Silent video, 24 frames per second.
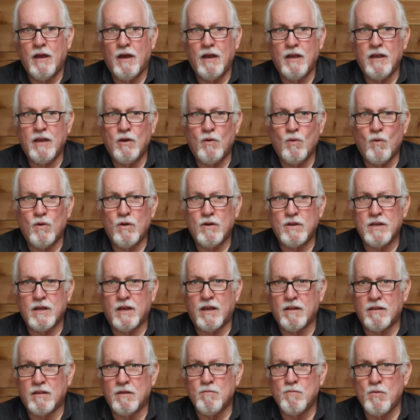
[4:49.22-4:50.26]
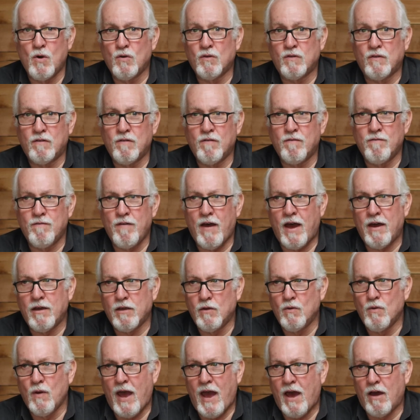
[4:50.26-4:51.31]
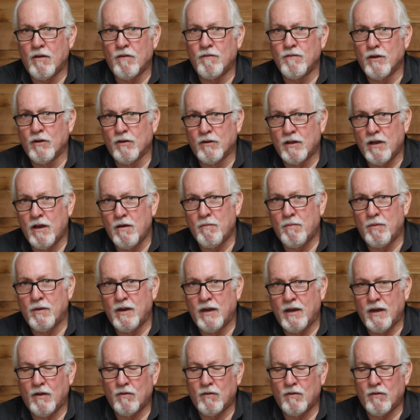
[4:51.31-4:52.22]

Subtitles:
in order to get the most value out of your company.